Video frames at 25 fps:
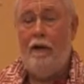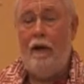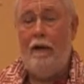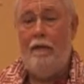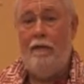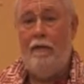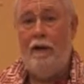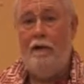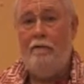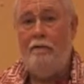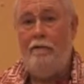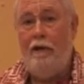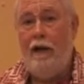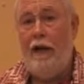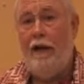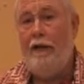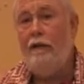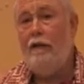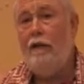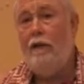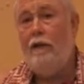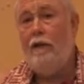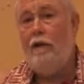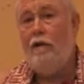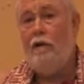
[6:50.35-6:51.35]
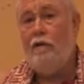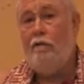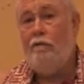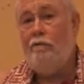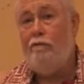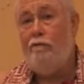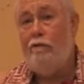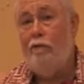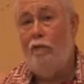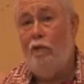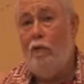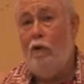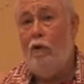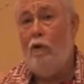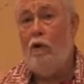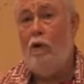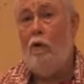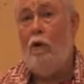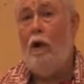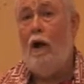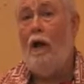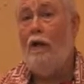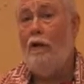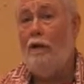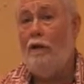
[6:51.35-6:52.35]
And then finally there are 4
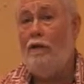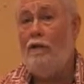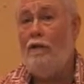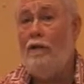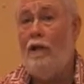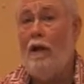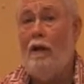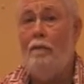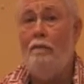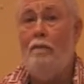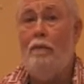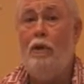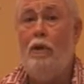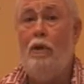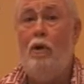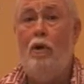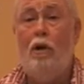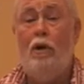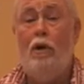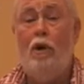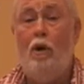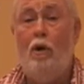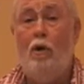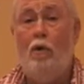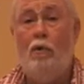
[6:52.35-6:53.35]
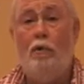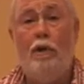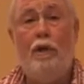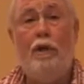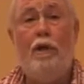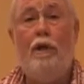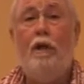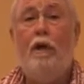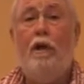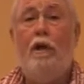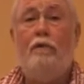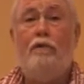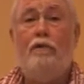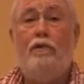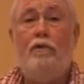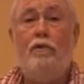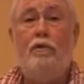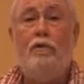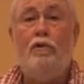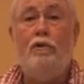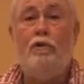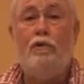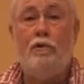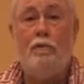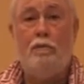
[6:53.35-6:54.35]
qualities that belong only
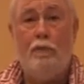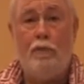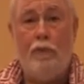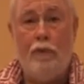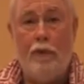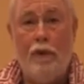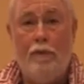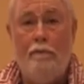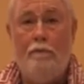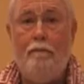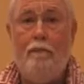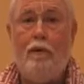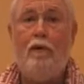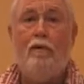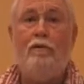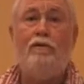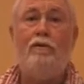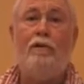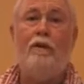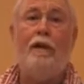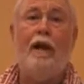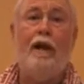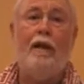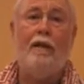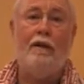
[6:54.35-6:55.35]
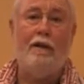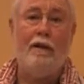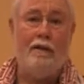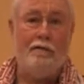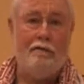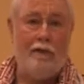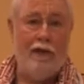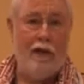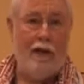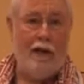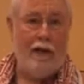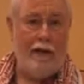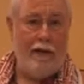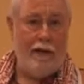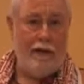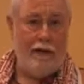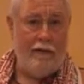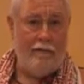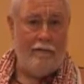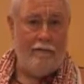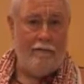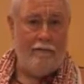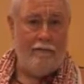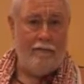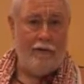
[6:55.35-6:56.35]
to the Supreme Personality of
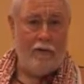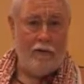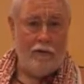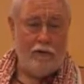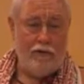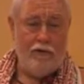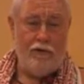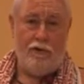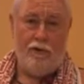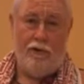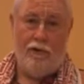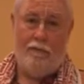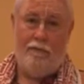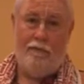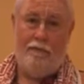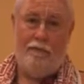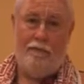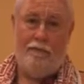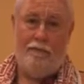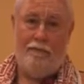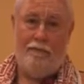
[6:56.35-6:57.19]
Godhead, Krishna.